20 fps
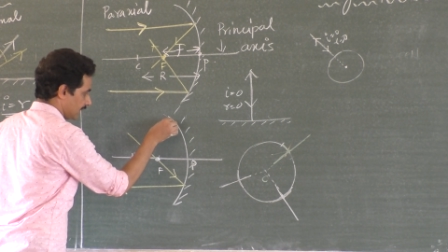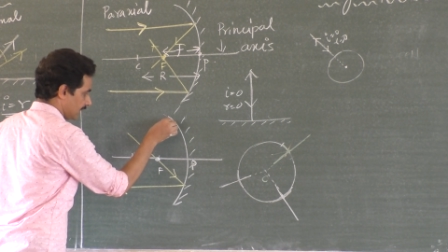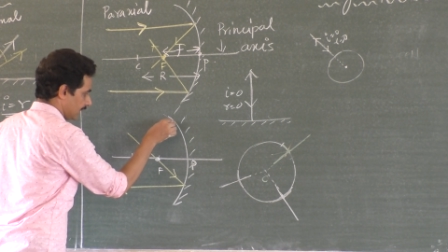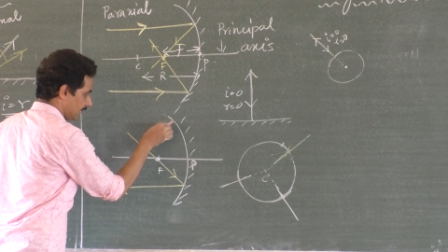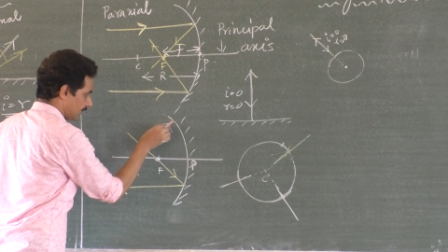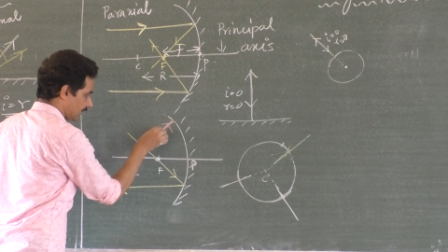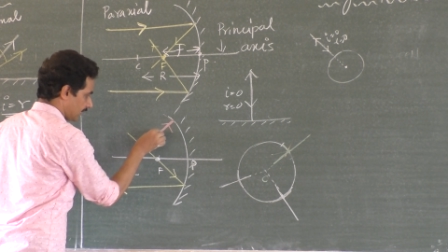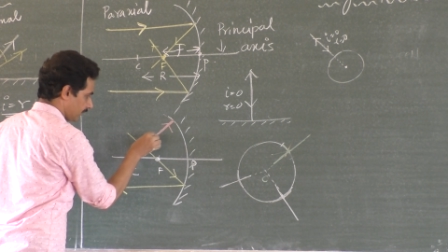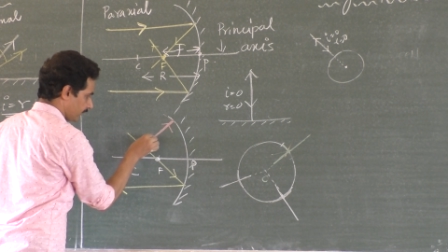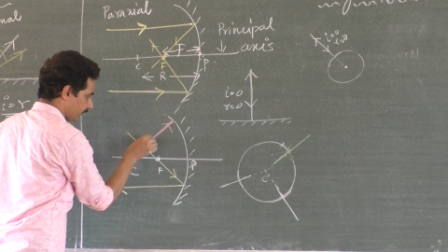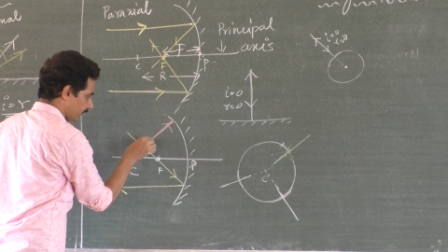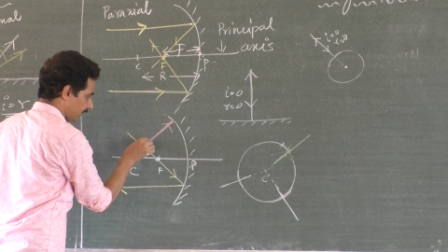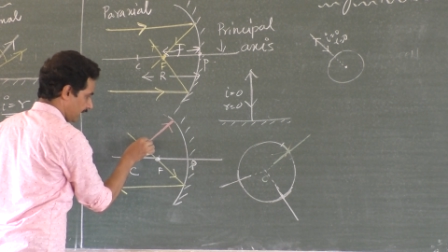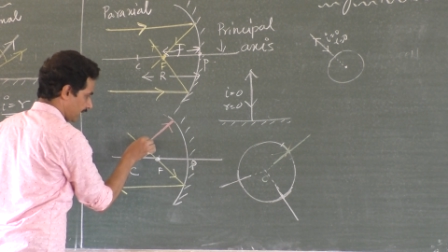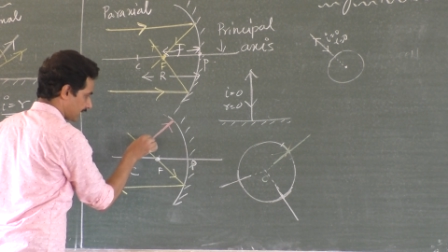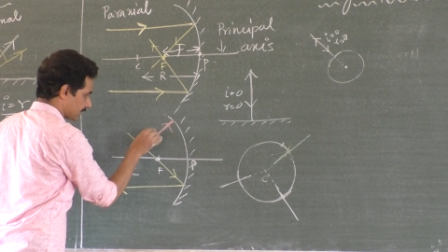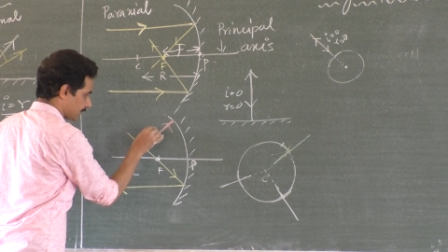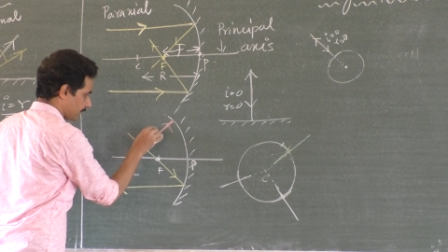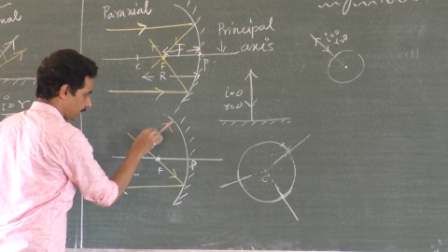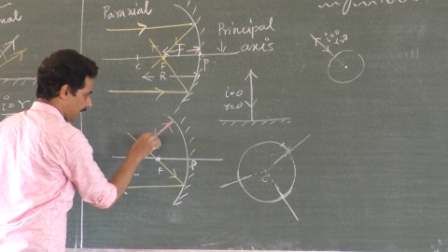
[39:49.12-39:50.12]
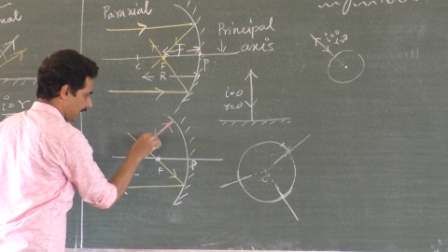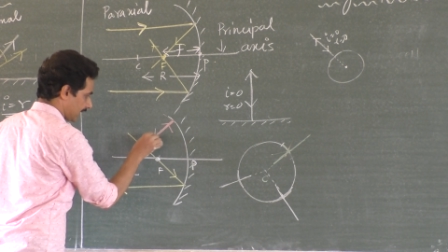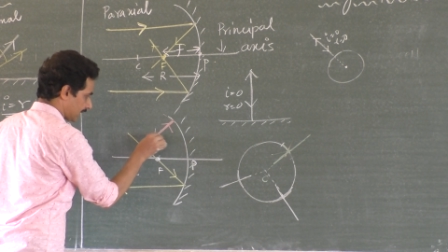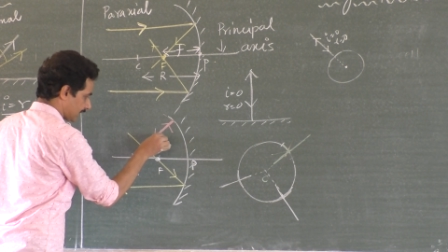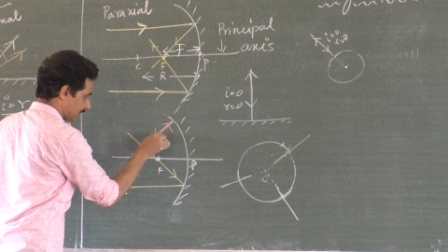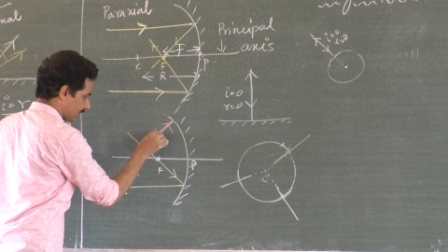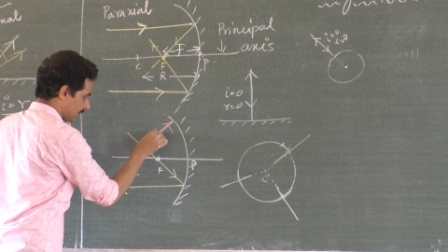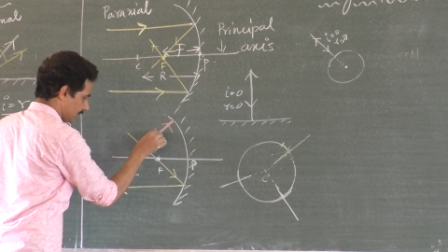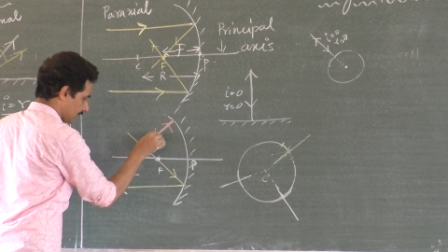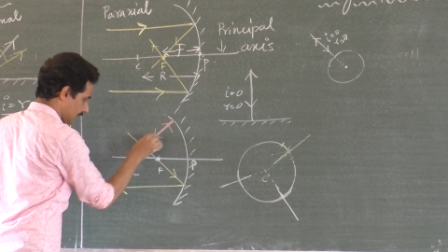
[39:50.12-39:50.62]
it reflects
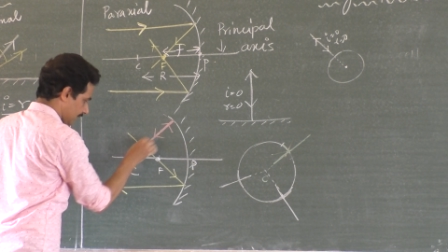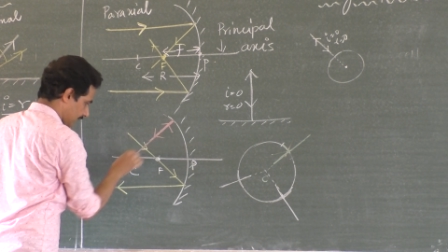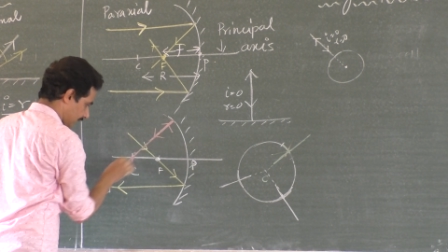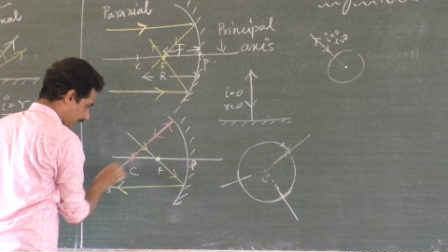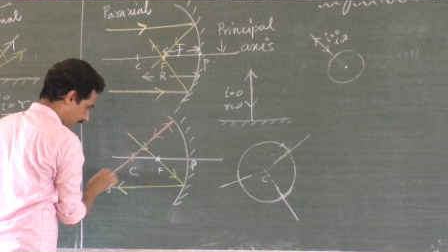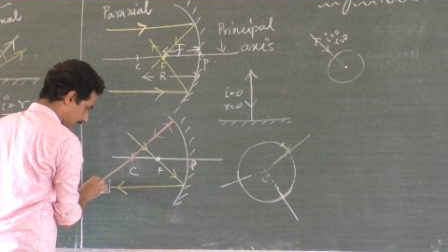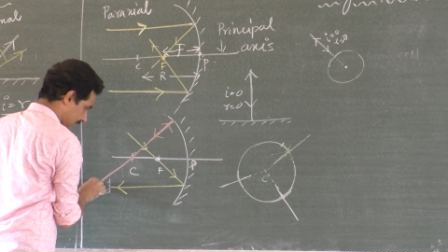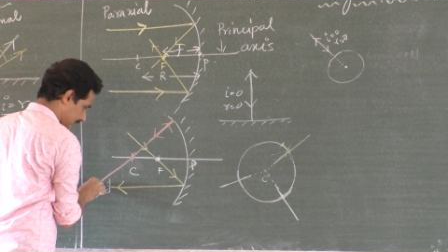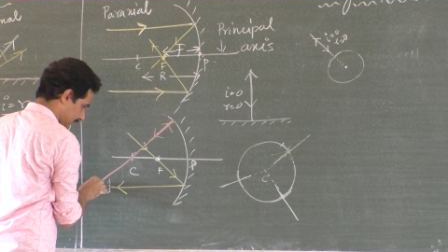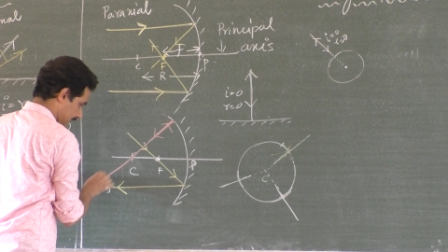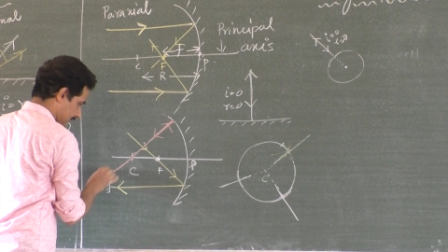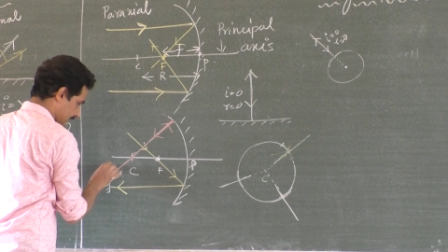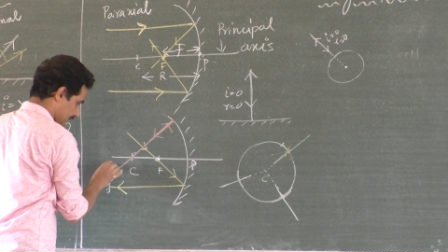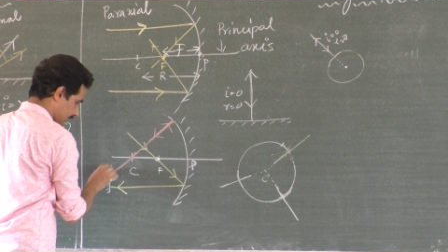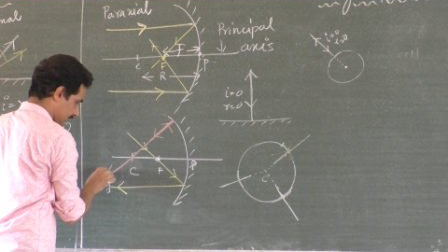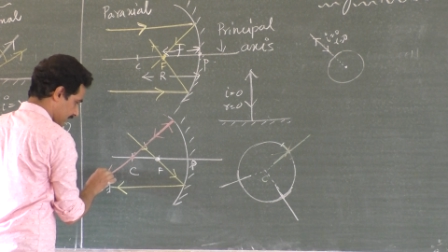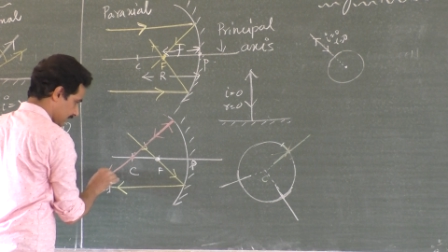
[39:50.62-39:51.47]
back like this.